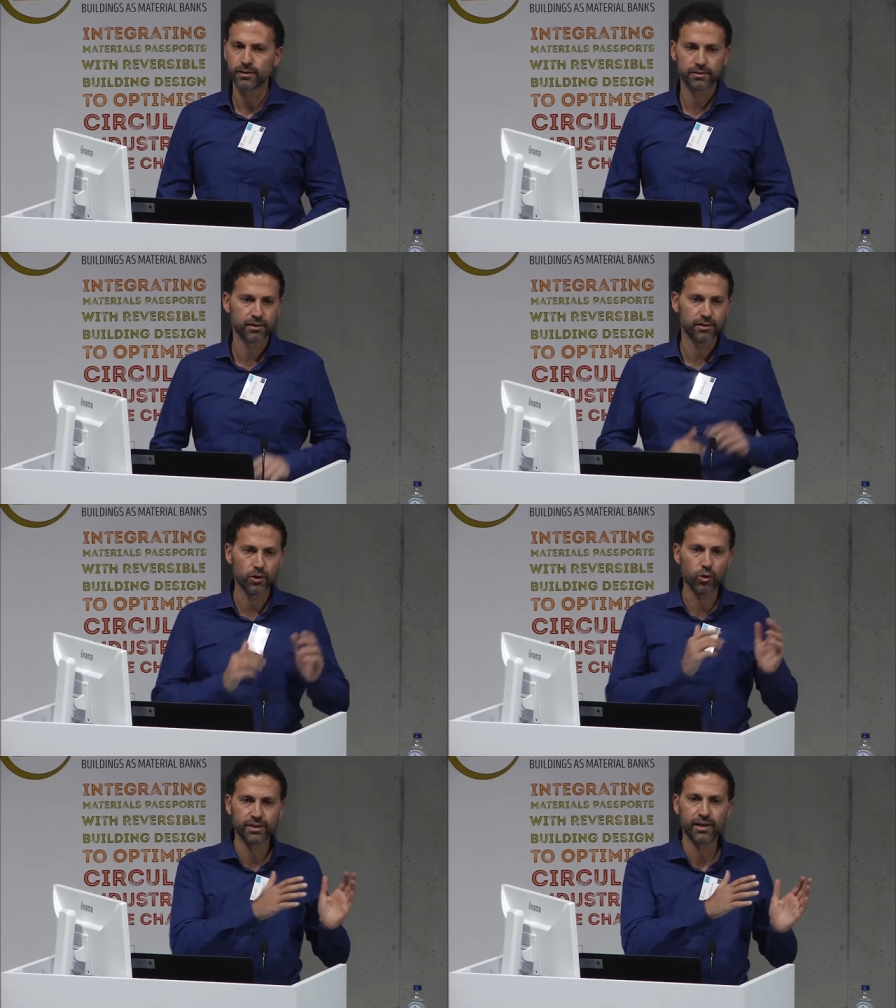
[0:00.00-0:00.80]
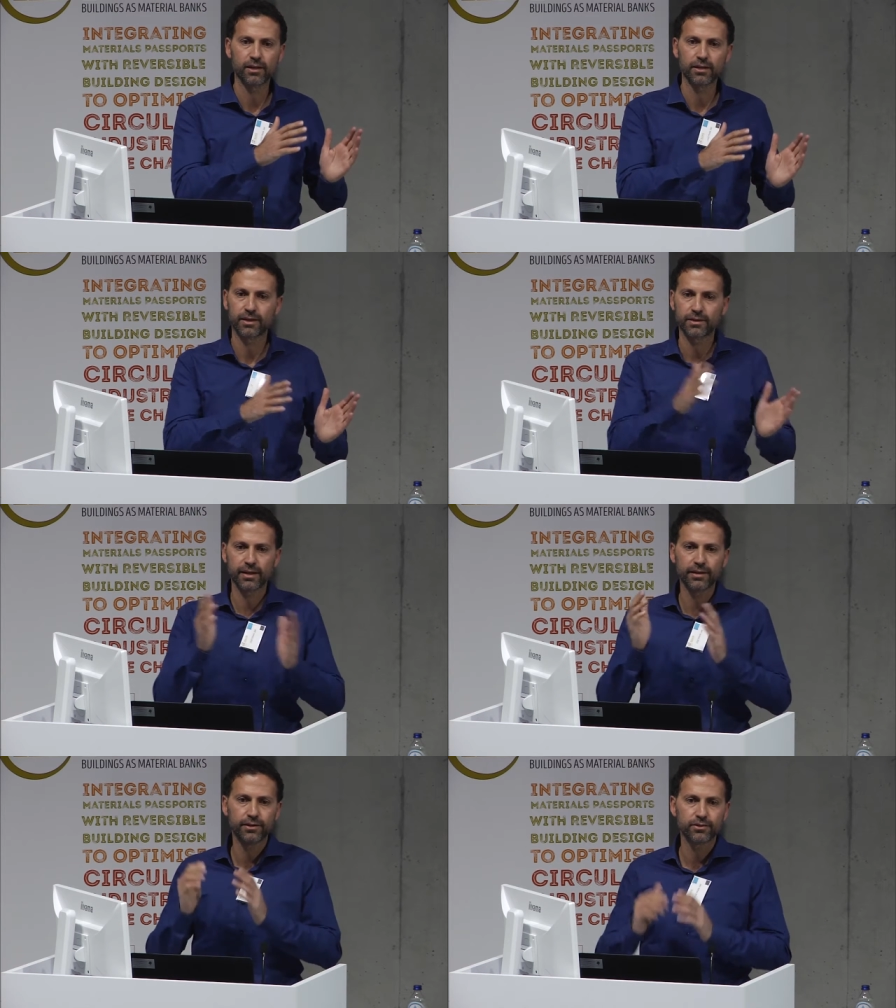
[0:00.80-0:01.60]
It's a hotel, and in
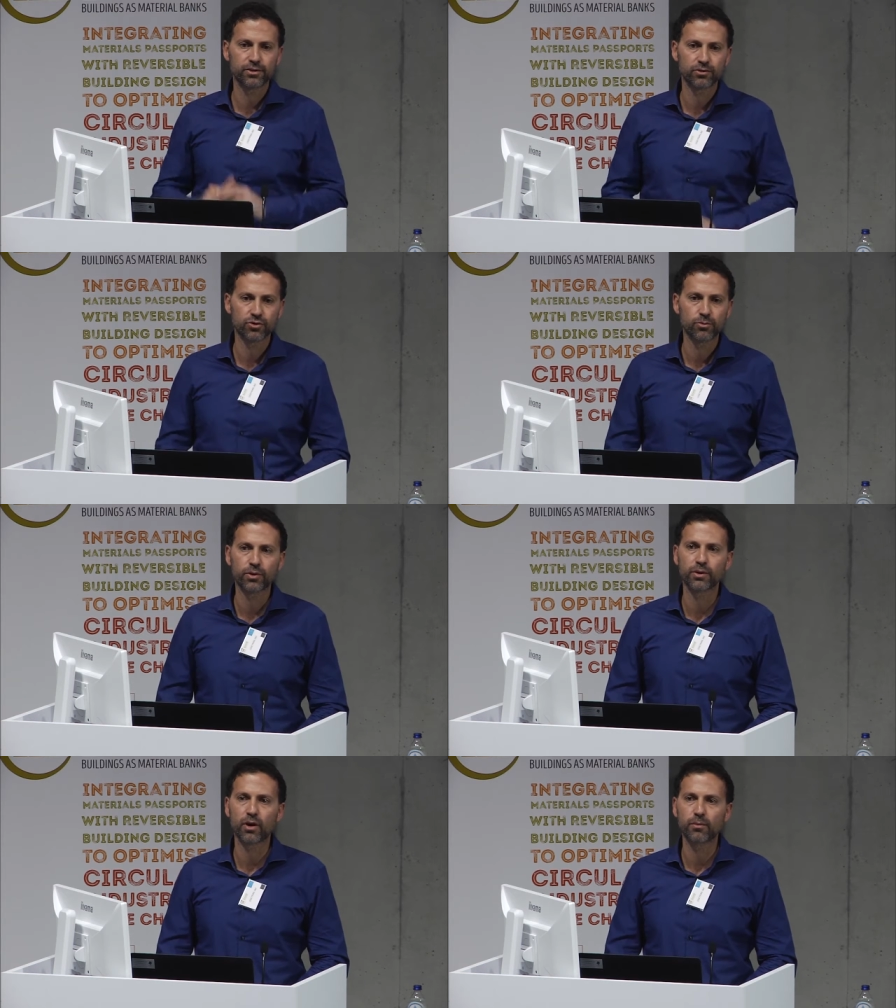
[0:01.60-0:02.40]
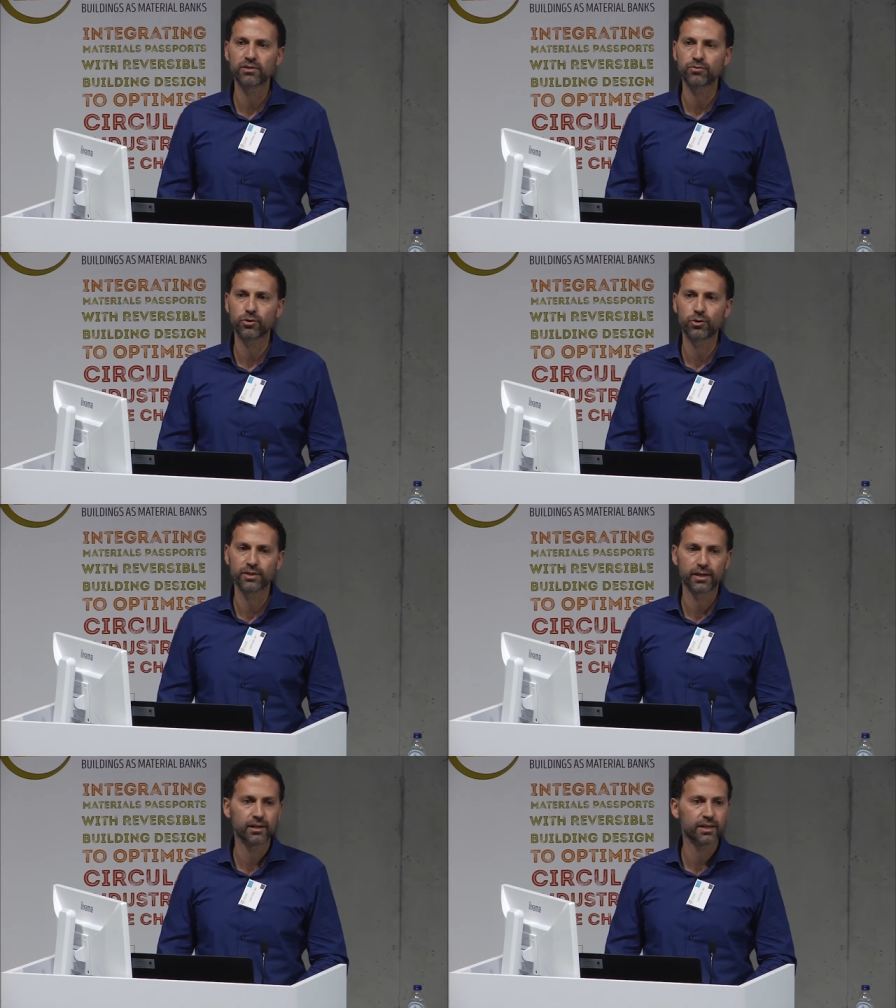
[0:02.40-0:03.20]
ten years, there's no more requirements for a
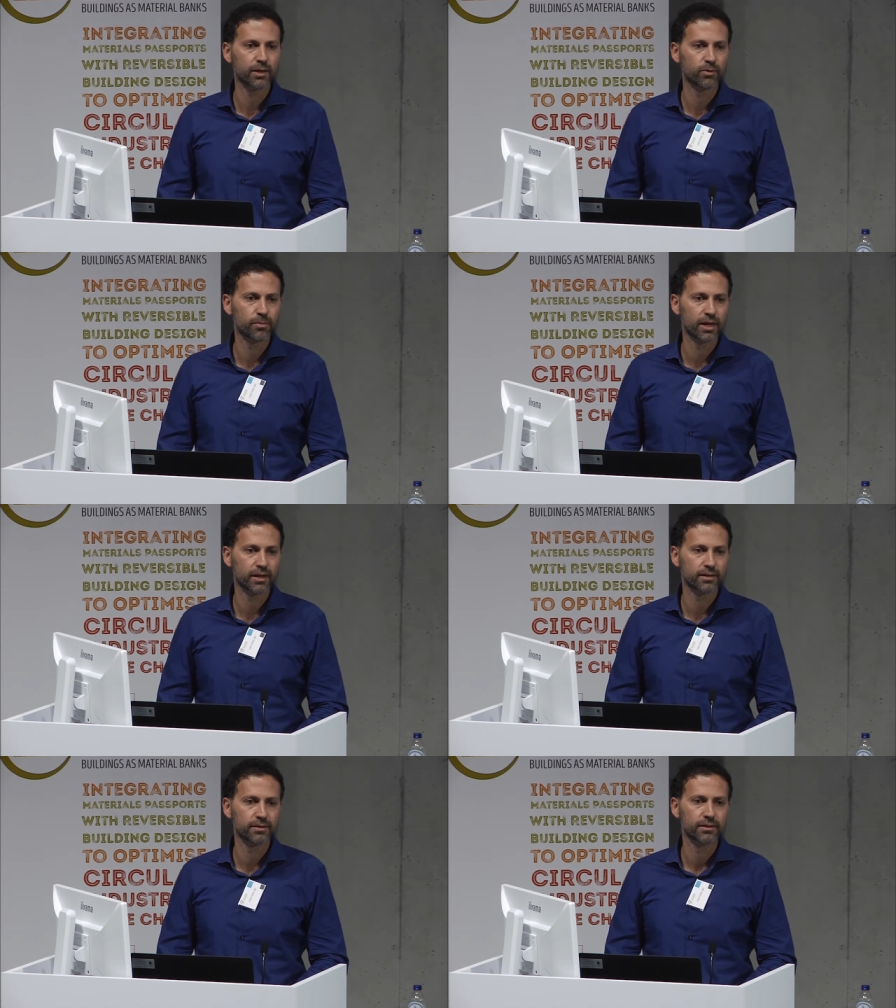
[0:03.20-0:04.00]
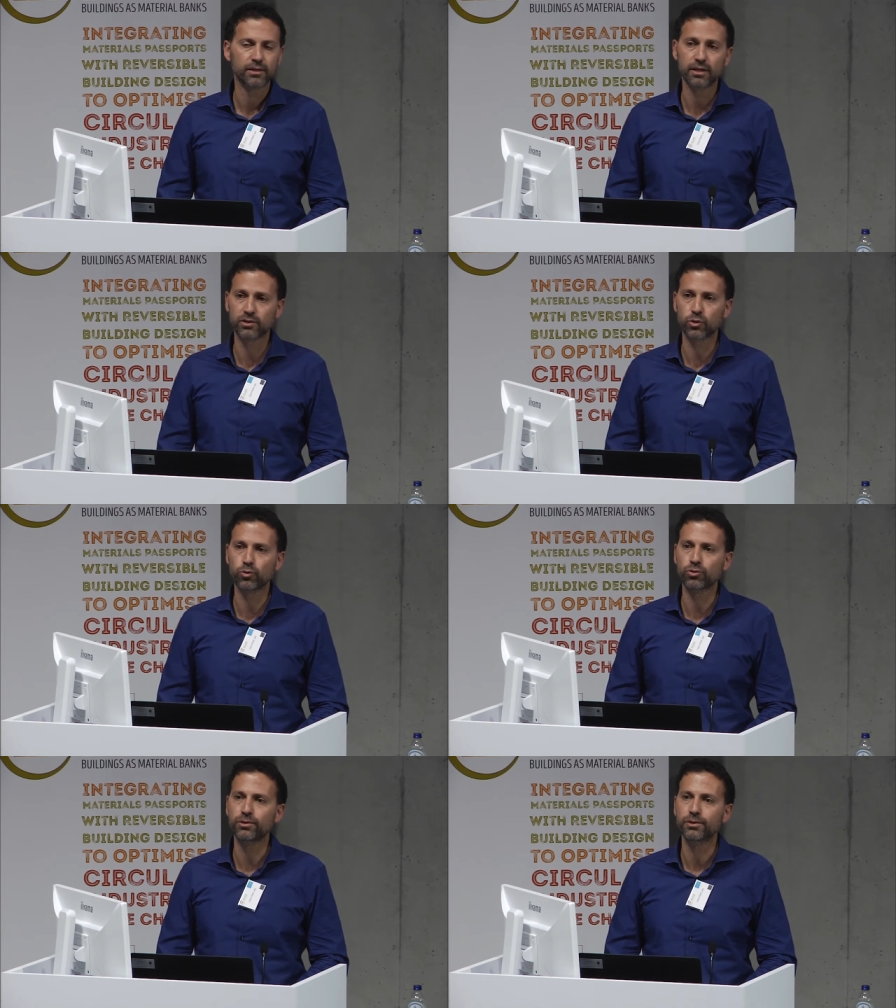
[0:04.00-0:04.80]
hotel. Can we make it a
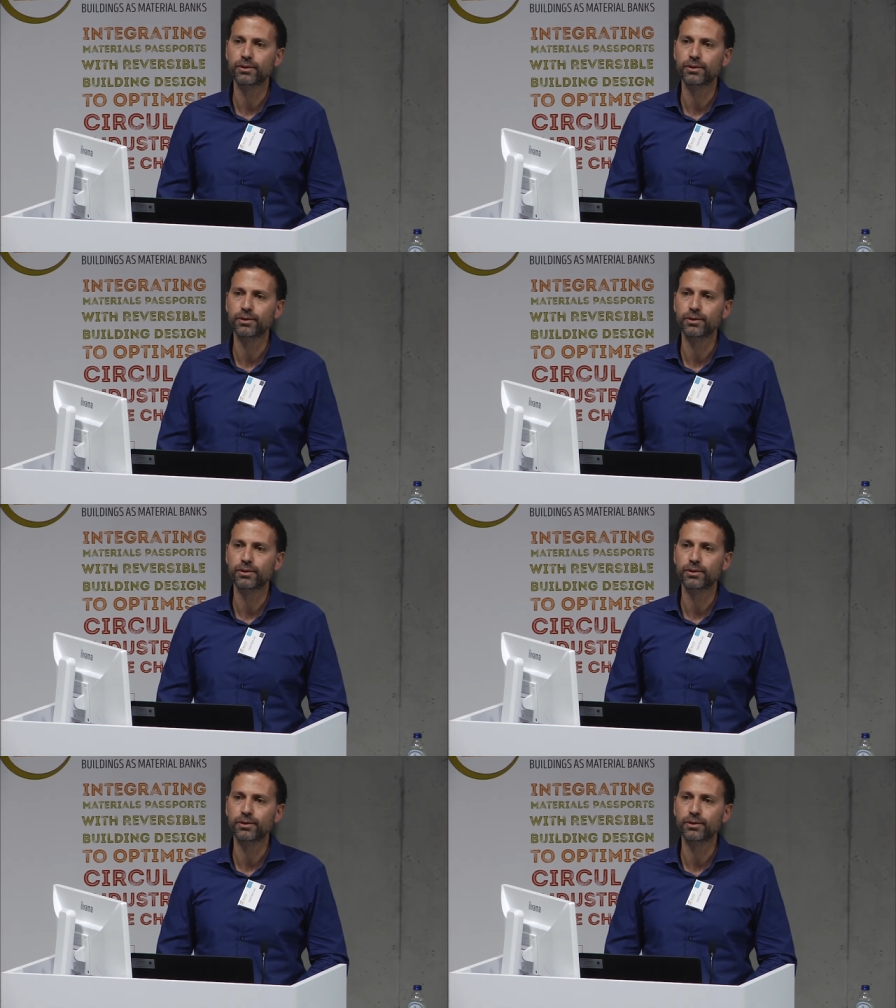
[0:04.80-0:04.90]
school?